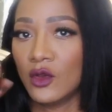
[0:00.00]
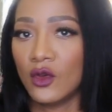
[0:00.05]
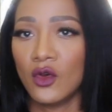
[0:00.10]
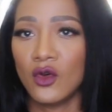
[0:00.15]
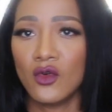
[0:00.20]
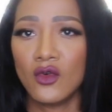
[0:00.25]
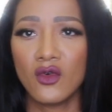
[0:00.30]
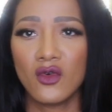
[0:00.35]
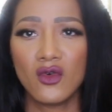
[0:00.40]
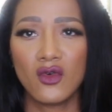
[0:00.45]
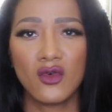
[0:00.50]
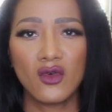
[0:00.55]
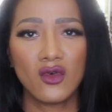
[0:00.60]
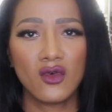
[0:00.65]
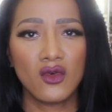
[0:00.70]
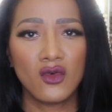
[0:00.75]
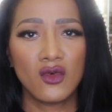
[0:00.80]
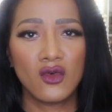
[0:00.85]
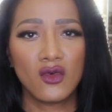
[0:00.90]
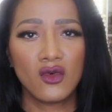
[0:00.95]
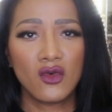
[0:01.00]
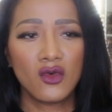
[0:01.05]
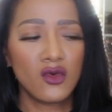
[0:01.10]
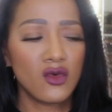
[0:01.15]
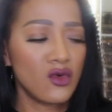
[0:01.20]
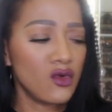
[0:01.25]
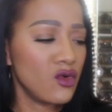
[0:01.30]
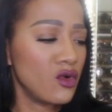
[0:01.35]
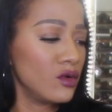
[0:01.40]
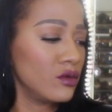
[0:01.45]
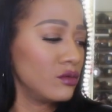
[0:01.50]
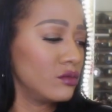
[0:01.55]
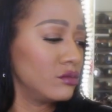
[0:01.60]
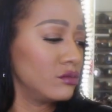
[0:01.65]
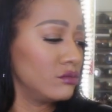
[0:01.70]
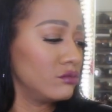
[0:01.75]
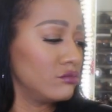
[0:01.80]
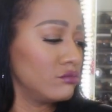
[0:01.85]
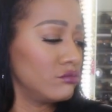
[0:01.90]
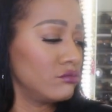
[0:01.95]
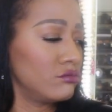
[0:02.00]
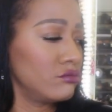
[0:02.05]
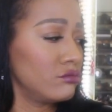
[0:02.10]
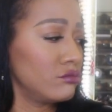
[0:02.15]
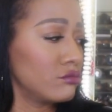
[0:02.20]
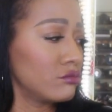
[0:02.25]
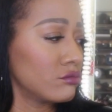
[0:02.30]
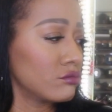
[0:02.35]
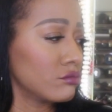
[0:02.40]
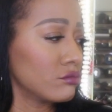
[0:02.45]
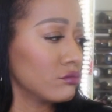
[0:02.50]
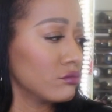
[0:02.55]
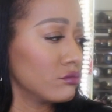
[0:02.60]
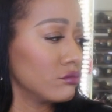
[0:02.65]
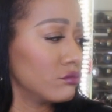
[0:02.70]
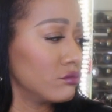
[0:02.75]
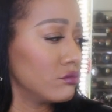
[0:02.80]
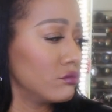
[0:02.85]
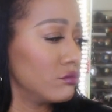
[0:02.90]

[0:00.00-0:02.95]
Ooh. Mmm.